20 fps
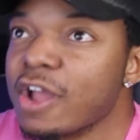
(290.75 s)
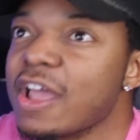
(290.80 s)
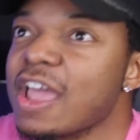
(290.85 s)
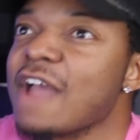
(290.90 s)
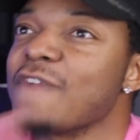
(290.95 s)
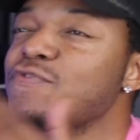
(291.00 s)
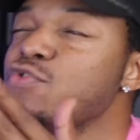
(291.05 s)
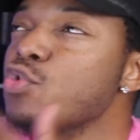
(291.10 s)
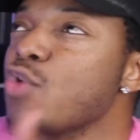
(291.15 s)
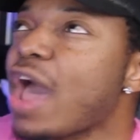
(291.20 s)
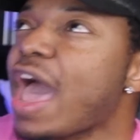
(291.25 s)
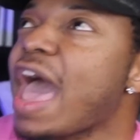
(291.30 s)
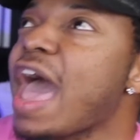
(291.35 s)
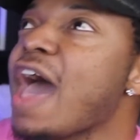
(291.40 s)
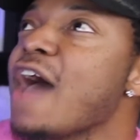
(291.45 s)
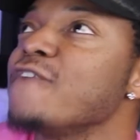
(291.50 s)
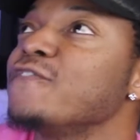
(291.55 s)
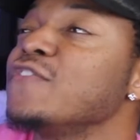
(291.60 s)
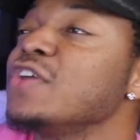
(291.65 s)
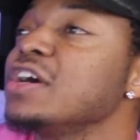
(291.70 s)
If you
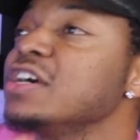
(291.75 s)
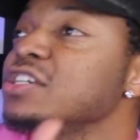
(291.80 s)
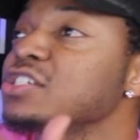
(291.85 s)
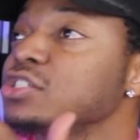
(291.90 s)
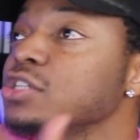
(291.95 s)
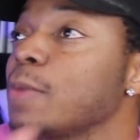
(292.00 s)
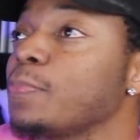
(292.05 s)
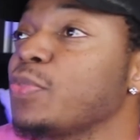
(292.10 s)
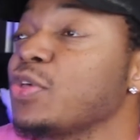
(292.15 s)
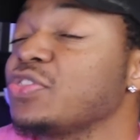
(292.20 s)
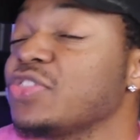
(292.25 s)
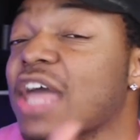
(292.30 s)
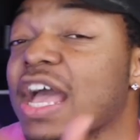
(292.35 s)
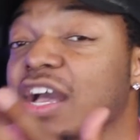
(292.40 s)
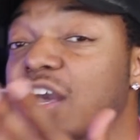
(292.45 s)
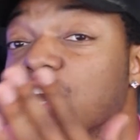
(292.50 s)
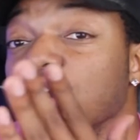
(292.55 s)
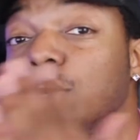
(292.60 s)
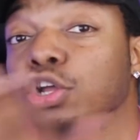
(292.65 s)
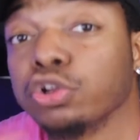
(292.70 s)
have something that
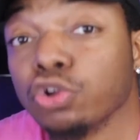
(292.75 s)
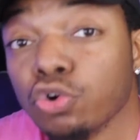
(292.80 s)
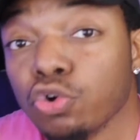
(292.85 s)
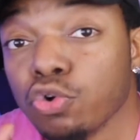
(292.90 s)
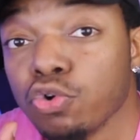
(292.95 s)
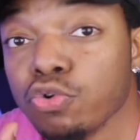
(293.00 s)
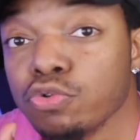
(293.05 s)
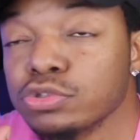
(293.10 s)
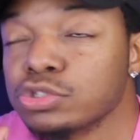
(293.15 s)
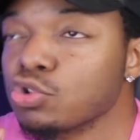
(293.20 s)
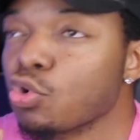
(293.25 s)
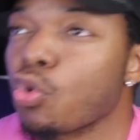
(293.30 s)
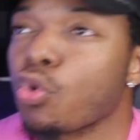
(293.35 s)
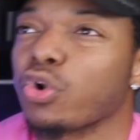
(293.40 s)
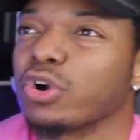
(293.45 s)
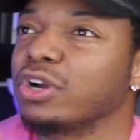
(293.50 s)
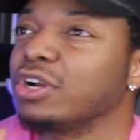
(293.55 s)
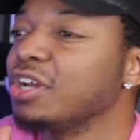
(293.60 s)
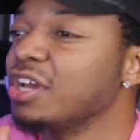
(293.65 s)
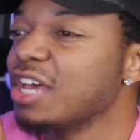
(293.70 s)
concludes
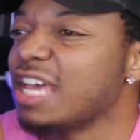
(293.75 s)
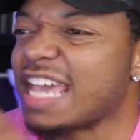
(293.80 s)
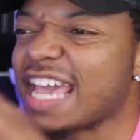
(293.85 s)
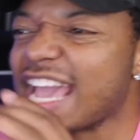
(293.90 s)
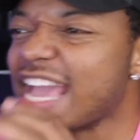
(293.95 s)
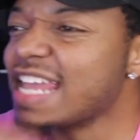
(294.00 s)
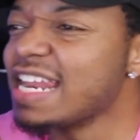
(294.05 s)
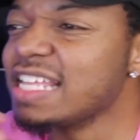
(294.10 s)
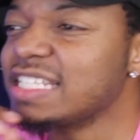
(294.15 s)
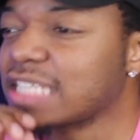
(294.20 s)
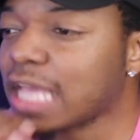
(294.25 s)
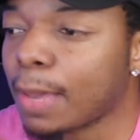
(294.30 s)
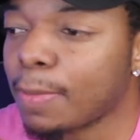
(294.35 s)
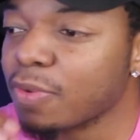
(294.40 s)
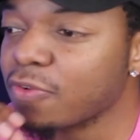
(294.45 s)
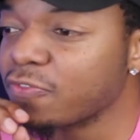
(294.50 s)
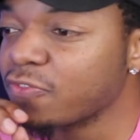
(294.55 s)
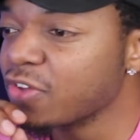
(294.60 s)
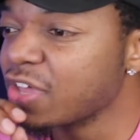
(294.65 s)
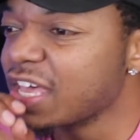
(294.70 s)
or any type
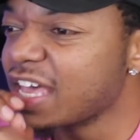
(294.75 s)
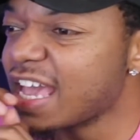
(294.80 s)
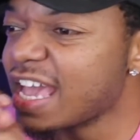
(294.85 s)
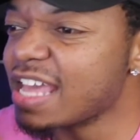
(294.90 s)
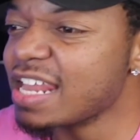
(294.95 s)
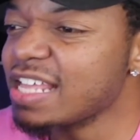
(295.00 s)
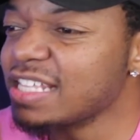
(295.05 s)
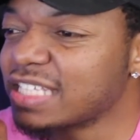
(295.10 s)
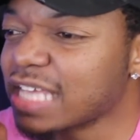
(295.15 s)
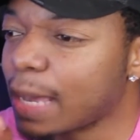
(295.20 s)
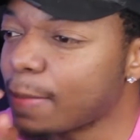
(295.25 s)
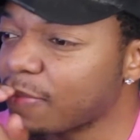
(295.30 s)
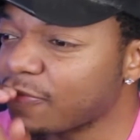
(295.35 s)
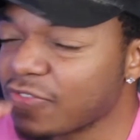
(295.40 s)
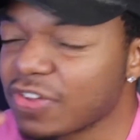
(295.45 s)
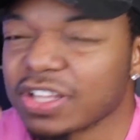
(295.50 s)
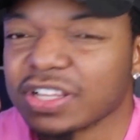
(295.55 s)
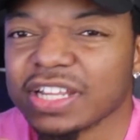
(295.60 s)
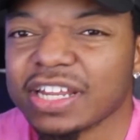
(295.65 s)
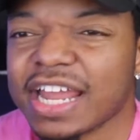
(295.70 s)
of
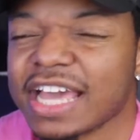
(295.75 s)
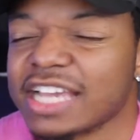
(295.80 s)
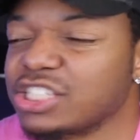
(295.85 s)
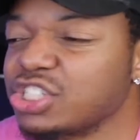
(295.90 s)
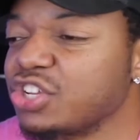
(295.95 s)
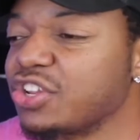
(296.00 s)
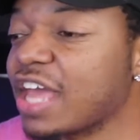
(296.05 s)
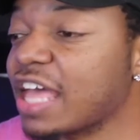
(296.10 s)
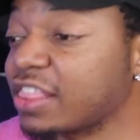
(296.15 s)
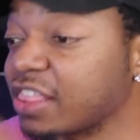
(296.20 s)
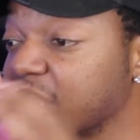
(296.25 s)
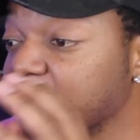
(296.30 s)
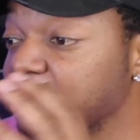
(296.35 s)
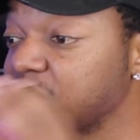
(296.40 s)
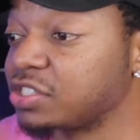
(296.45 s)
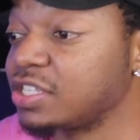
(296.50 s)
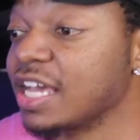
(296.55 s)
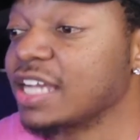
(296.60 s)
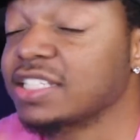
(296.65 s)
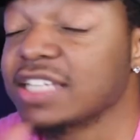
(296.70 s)
inclination that this
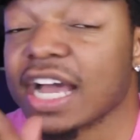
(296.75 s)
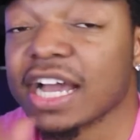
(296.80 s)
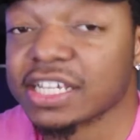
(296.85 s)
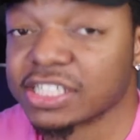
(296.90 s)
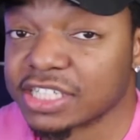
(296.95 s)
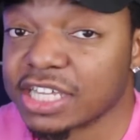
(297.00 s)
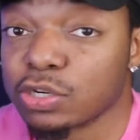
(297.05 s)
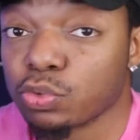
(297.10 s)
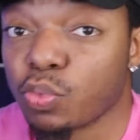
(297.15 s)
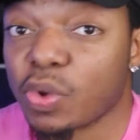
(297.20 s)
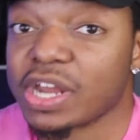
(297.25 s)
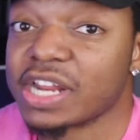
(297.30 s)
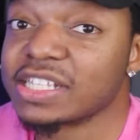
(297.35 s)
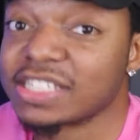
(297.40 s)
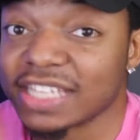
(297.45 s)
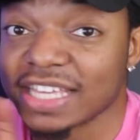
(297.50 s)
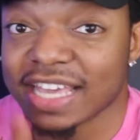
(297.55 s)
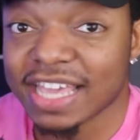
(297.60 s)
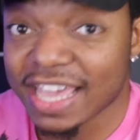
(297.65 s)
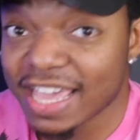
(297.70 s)
TikTok is getting ready
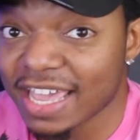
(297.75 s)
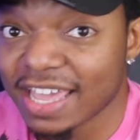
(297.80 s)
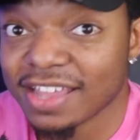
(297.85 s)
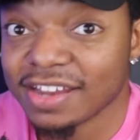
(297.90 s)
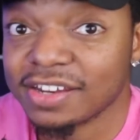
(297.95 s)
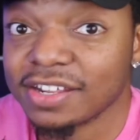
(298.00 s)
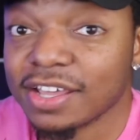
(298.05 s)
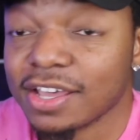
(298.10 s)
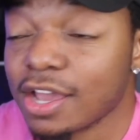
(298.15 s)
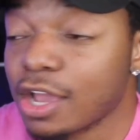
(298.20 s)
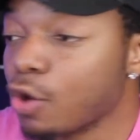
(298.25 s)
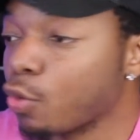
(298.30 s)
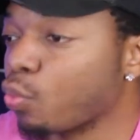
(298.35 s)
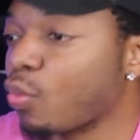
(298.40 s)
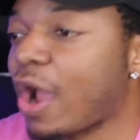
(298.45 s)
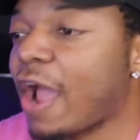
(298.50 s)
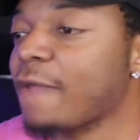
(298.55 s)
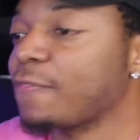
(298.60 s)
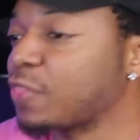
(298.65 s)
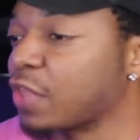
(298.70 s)
to end,
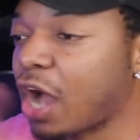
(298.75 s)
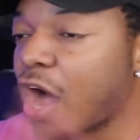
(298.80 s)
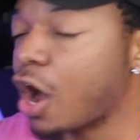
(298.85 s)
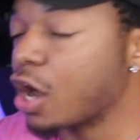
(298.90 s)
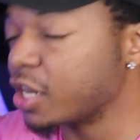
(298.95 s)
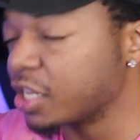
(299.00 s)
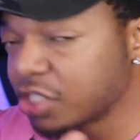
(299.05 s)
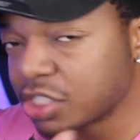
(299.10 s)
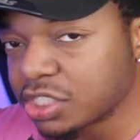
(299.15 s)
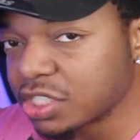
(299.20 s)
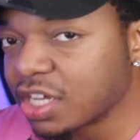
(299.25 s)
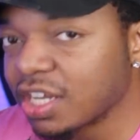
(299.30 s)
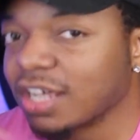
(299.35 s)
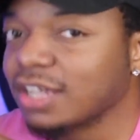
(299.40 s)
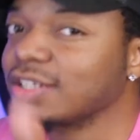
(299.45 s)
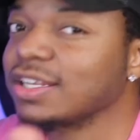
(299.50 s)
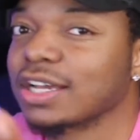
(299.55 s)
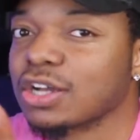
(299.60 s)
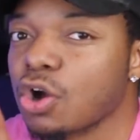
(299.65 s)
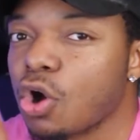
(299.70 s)
right? The audience is going to
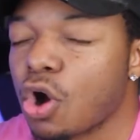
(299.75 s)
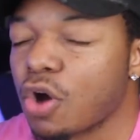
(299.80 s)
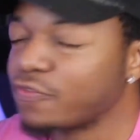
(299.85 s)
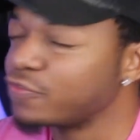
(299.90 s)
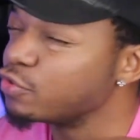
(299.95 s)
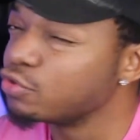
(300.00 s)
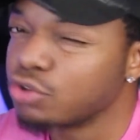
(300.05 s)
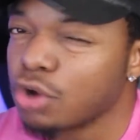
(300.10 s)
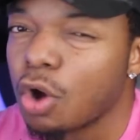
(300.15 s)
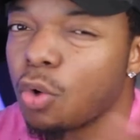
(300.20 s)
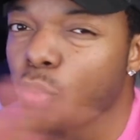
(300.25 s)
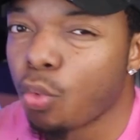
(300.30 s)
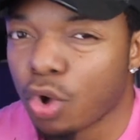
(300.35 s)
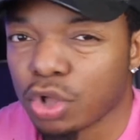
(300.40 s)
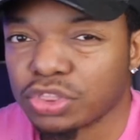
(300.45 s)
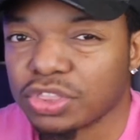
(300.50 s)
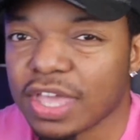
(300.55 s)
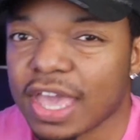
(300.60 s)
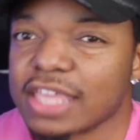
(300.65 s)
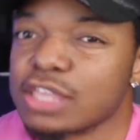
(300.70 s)
click off. You don't
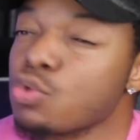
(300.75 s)
want that.